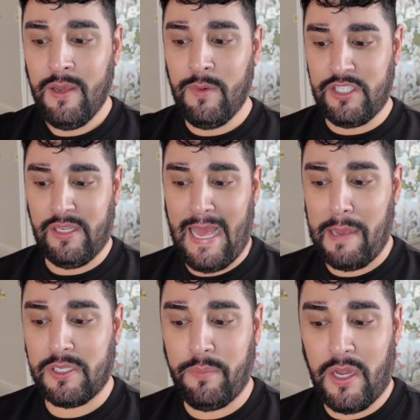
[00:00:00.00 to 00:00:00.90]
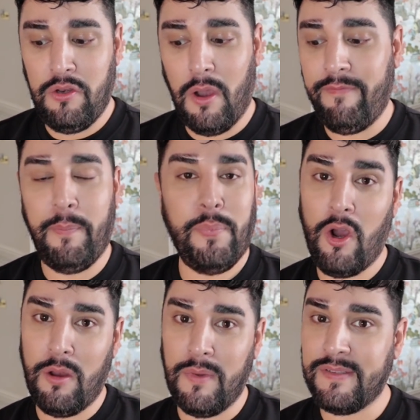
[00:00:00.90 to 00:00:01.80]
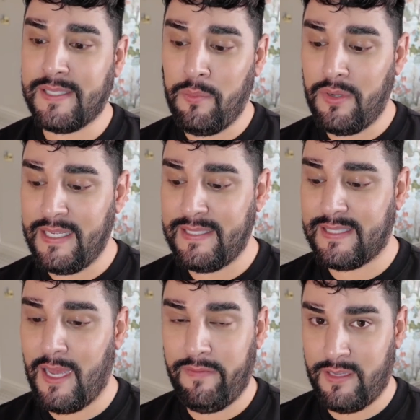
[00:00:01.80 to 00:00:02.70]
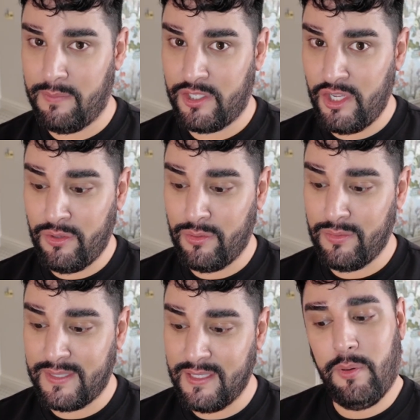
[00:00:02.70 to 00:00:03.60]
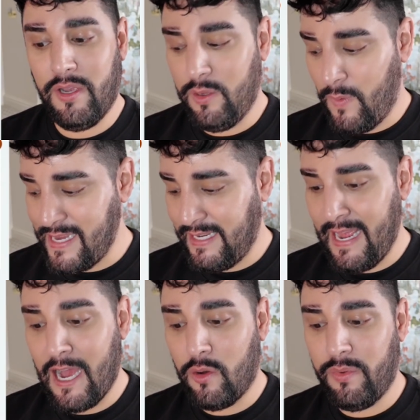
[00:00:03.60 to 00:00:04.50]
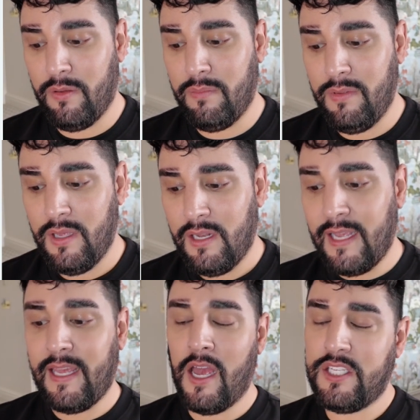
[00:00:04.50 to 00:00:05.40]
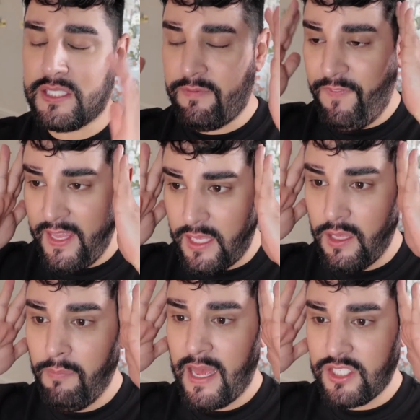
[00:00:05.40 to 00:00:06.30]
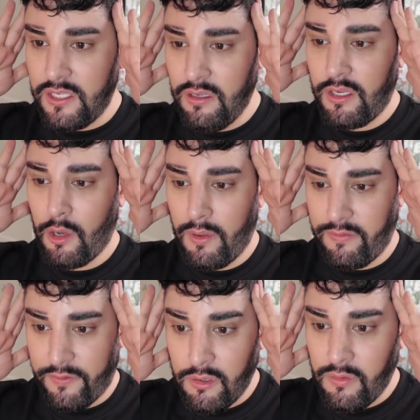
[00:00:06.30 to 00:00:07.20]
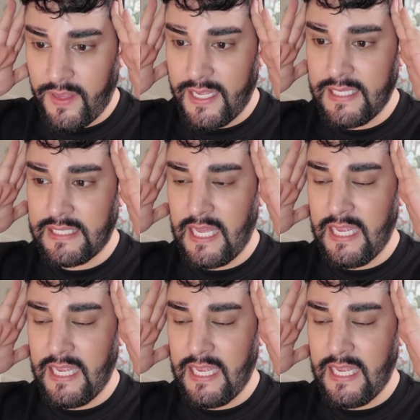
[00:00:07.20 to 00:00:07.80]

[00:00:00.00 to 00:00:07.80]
which you capture, but not the bottom of somebody's scuffed up shoes to put on your wedding album. Like, I just think, imagine you're going through these